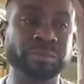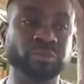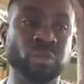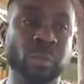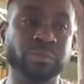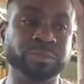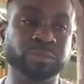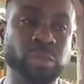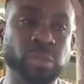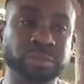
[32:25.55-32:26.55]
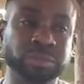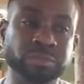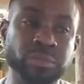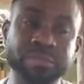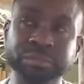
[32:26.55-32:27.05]
Yeah, we are going to stop me
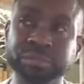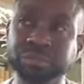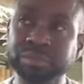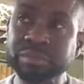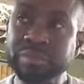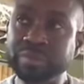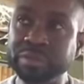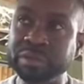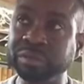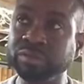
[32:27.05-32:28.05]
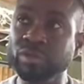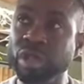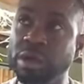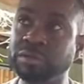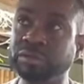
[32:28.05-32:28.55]
up. I said, no, I don't know
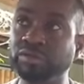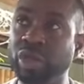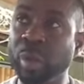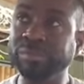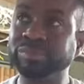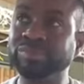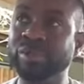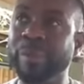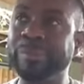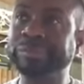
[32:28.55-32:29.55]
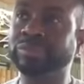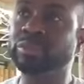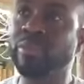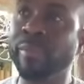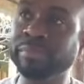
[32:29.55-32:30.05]
where you are coming. Yeah, don't you
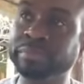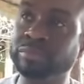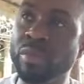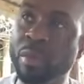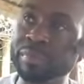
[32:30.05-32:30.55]
remember me?